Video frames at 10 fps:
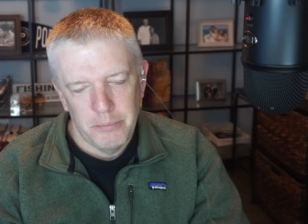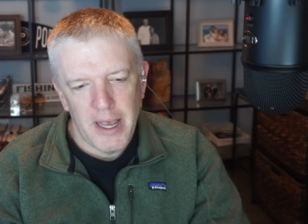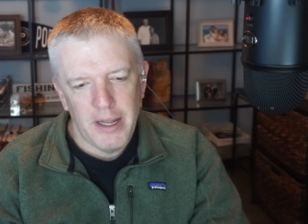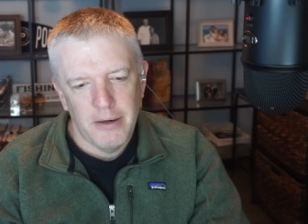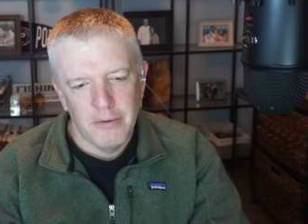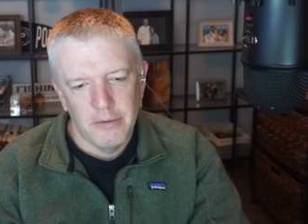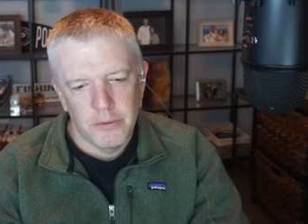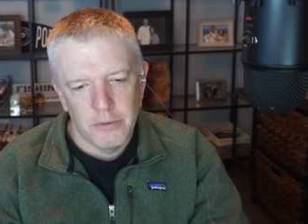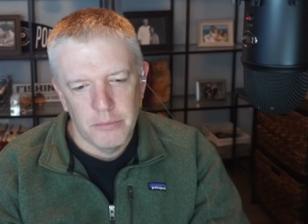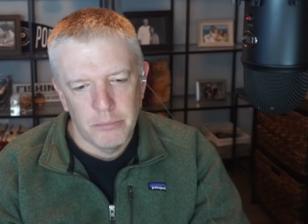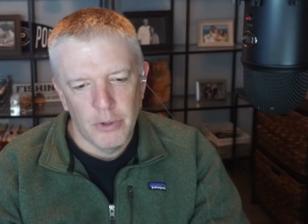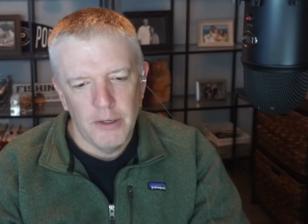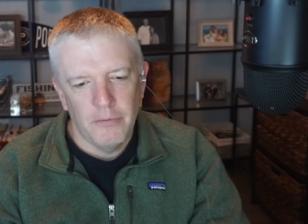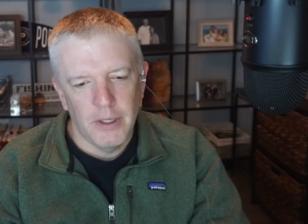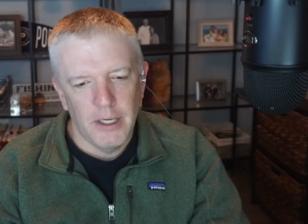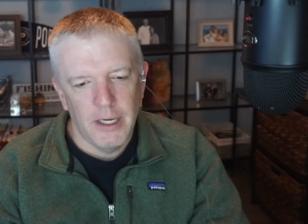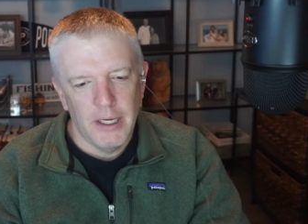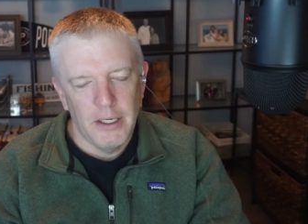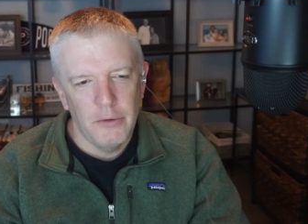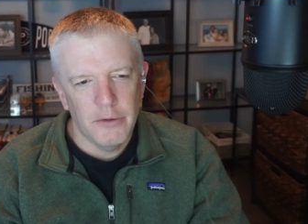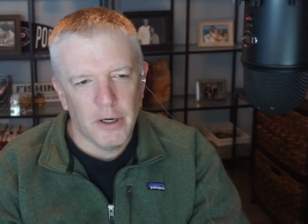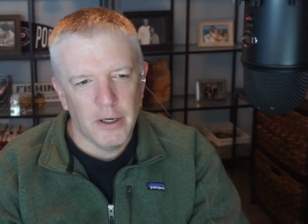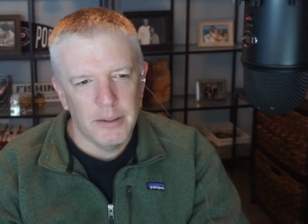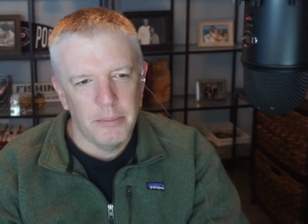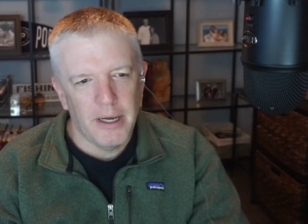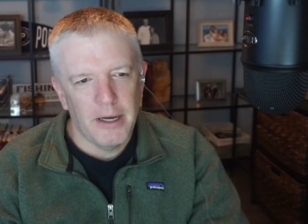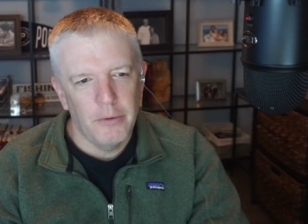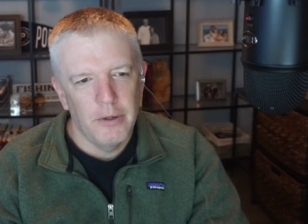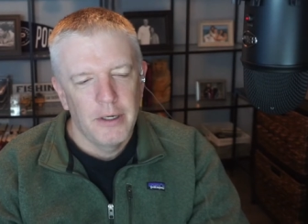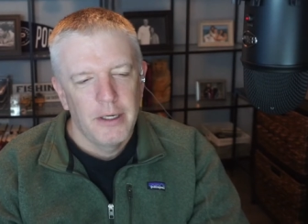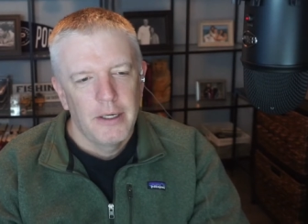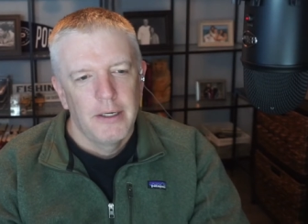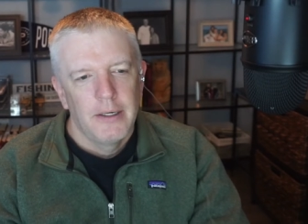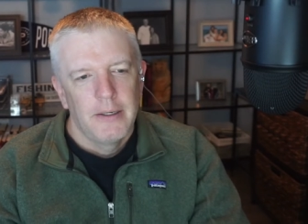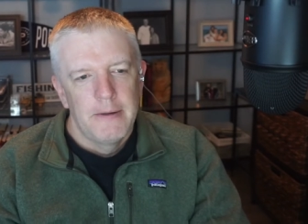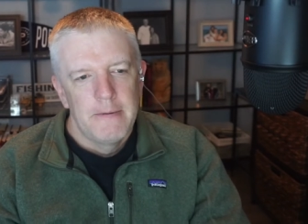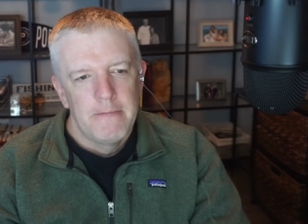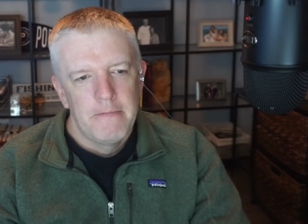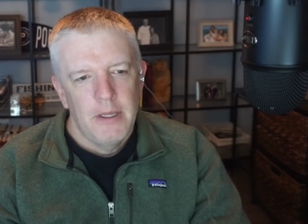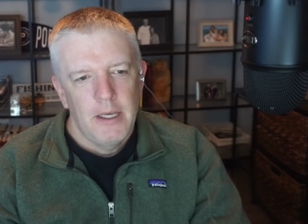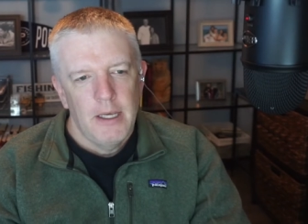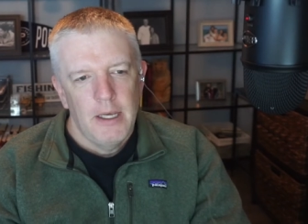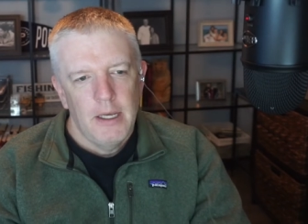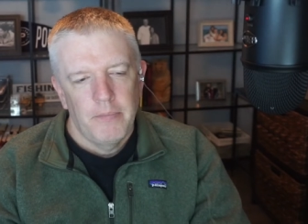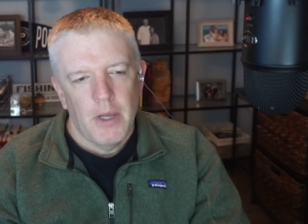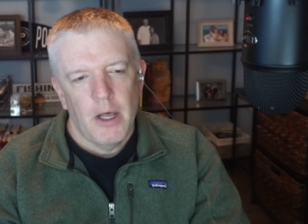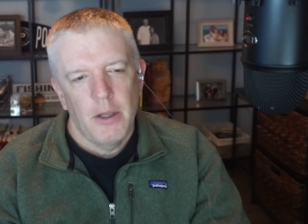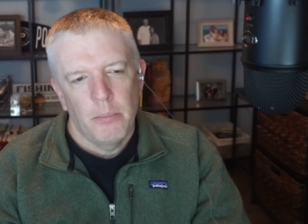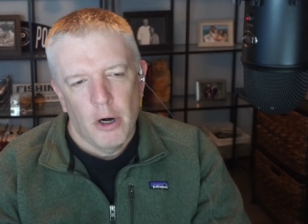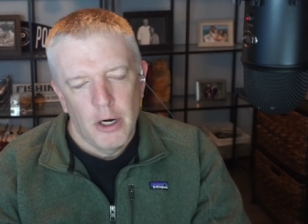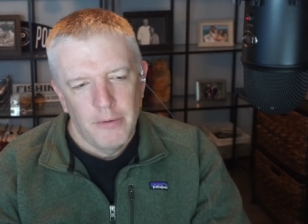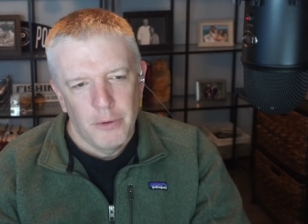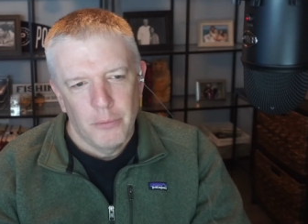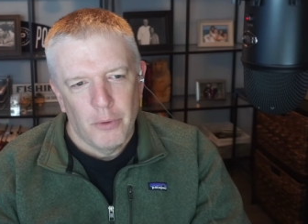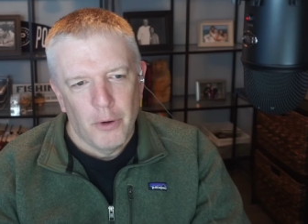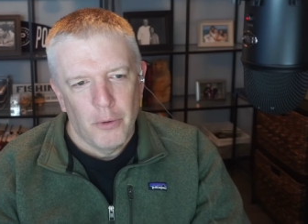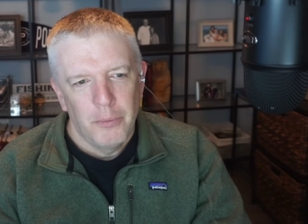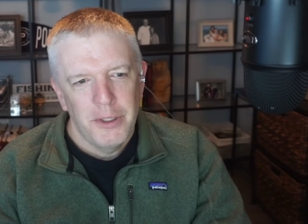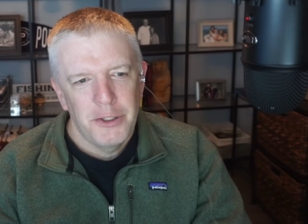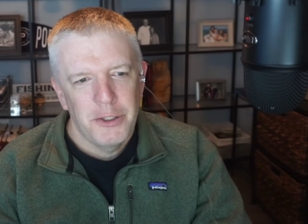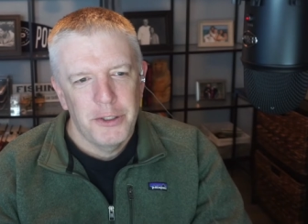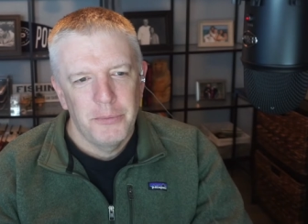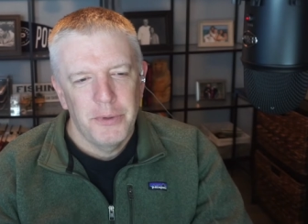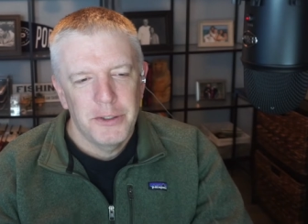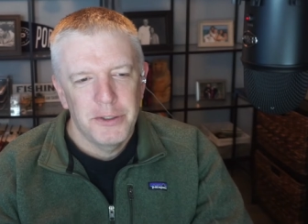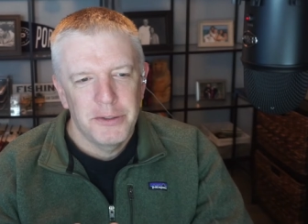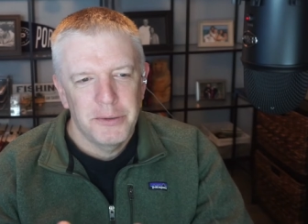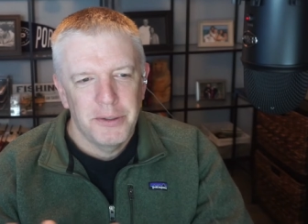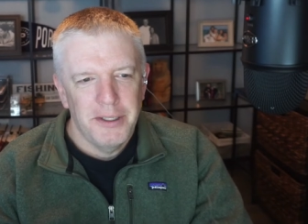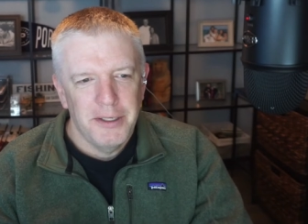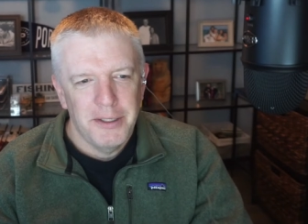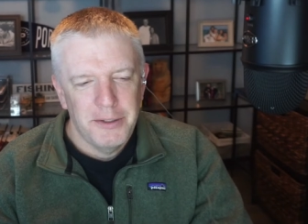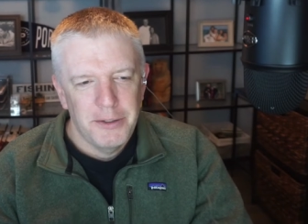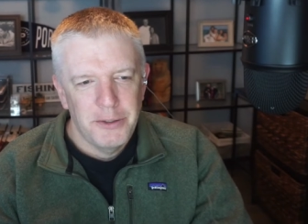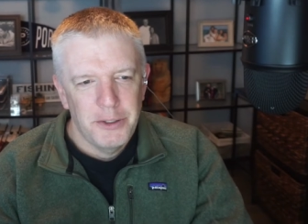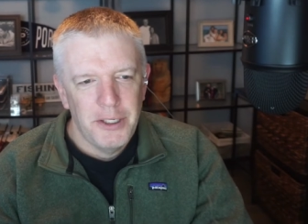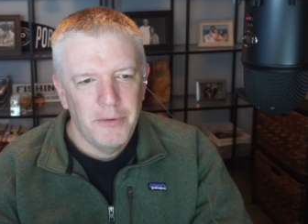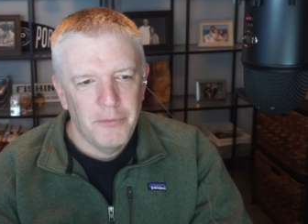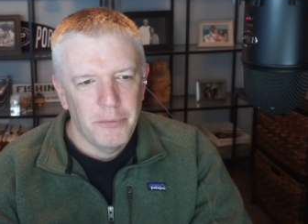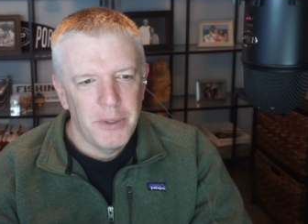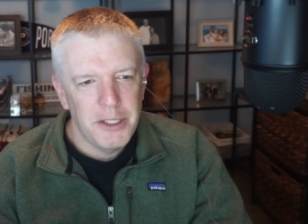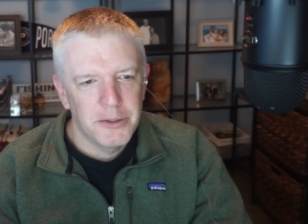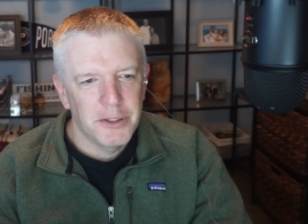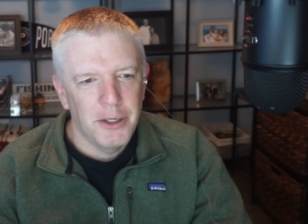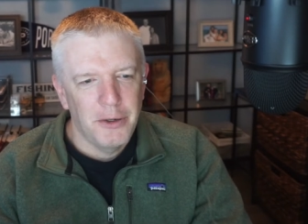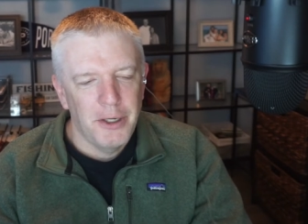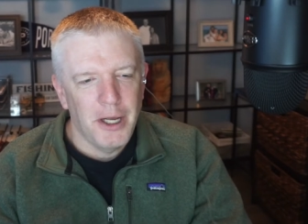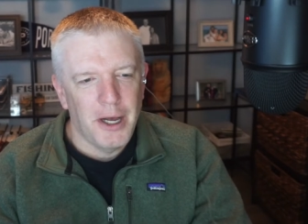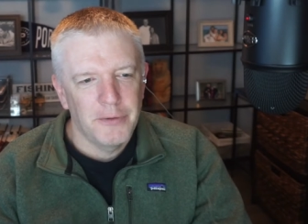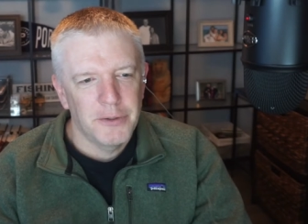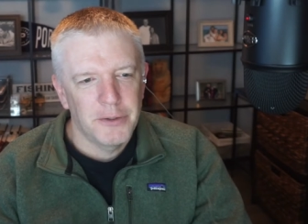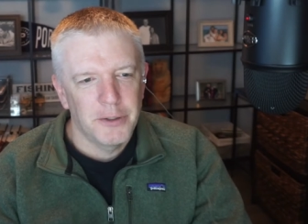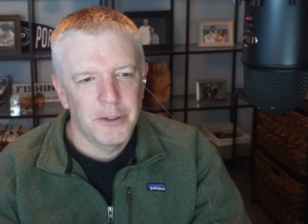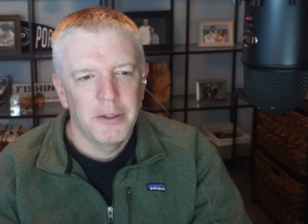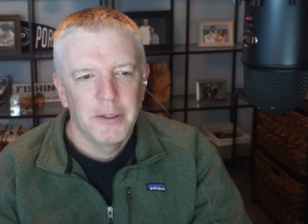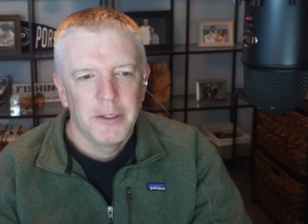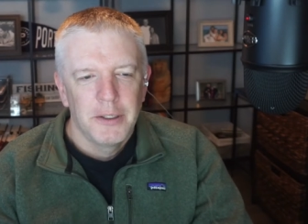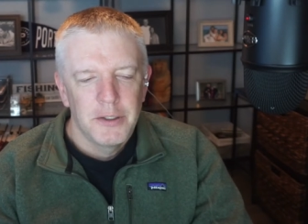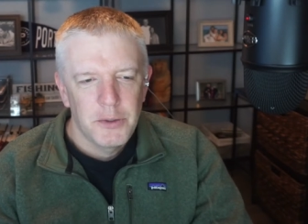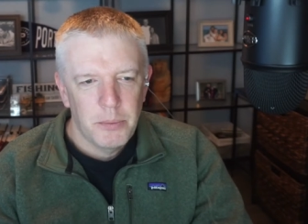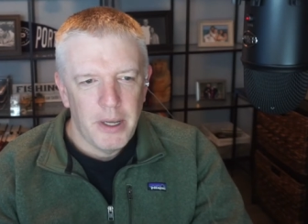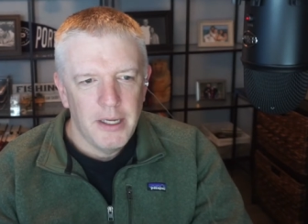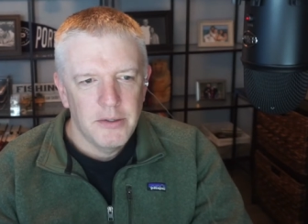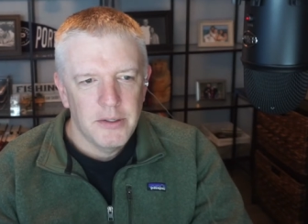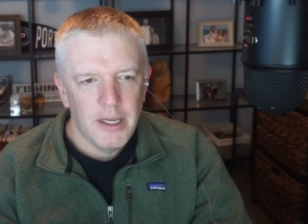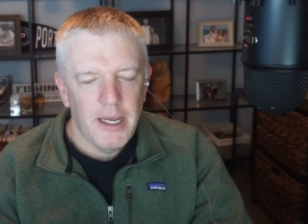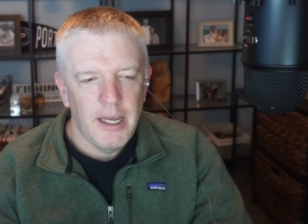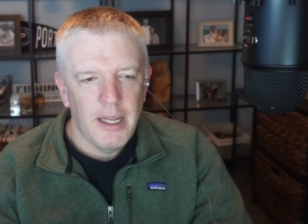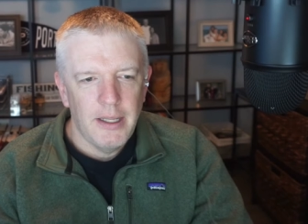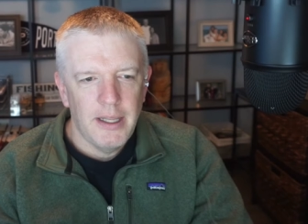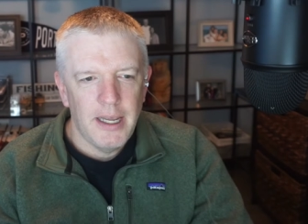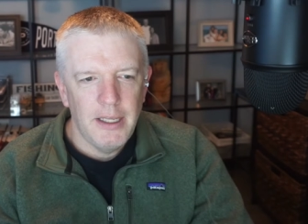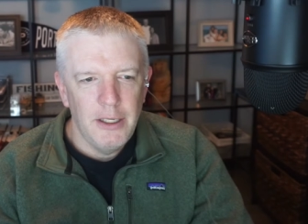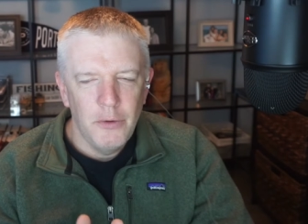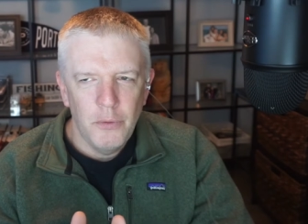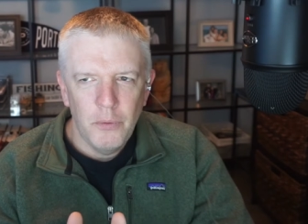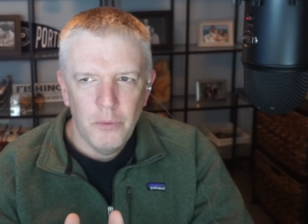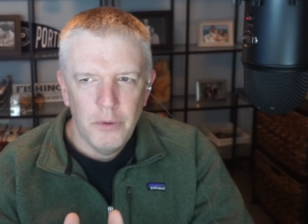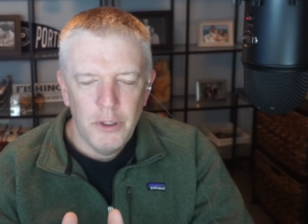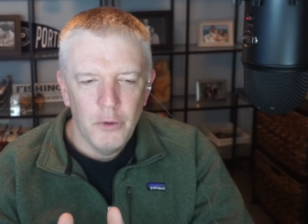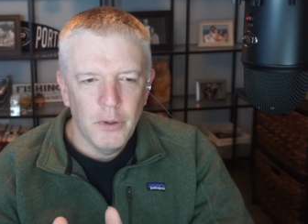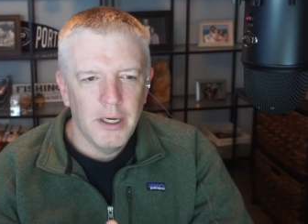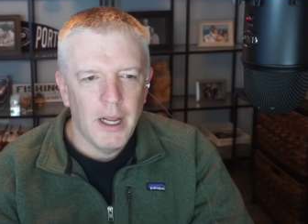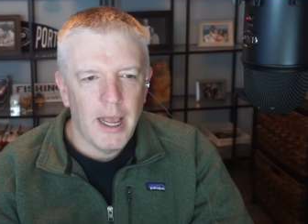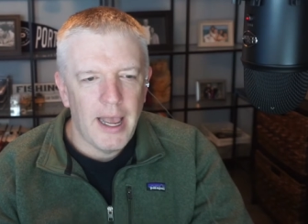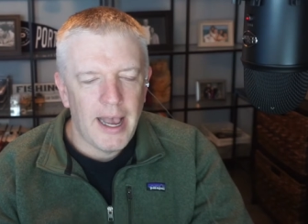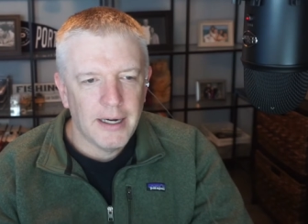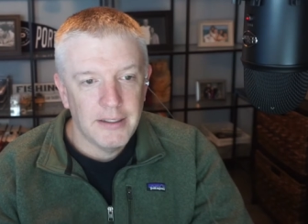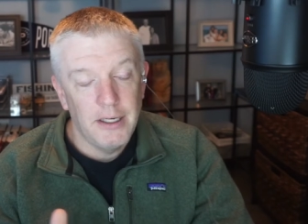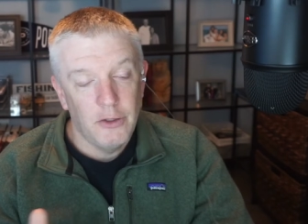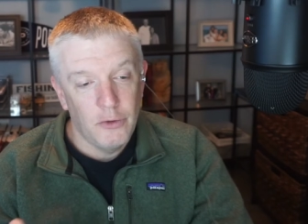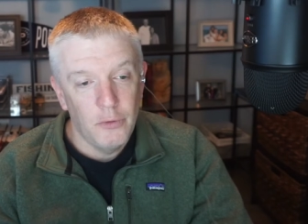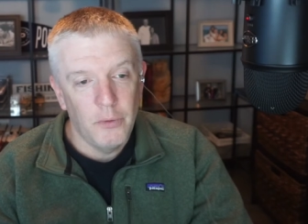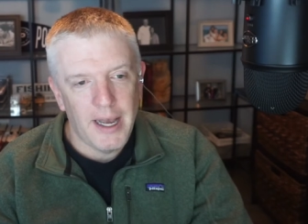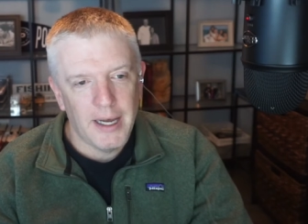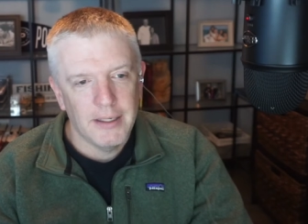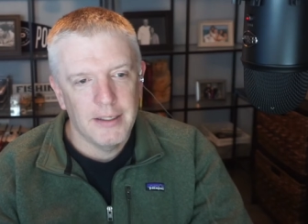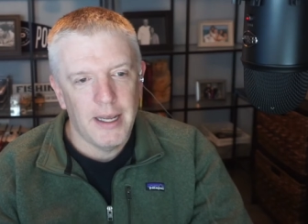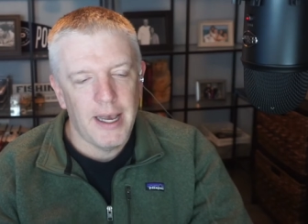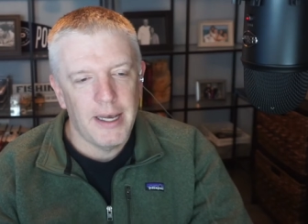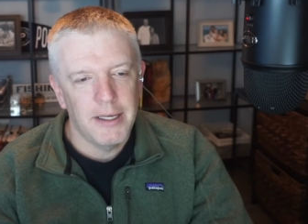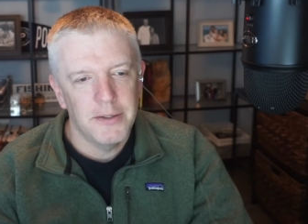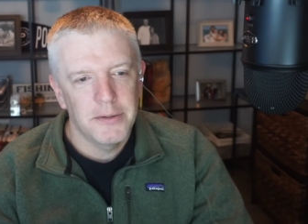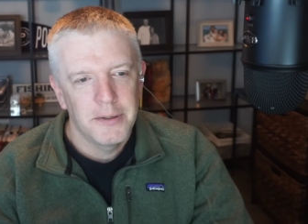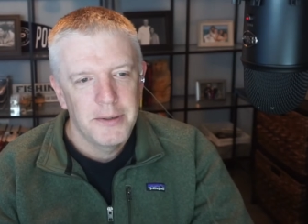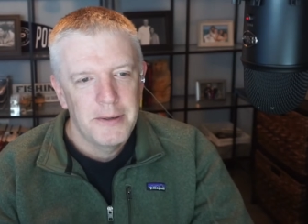met briefly and you talked about the other part of your role, which is in the chief information security officer space, and that you can act and do act as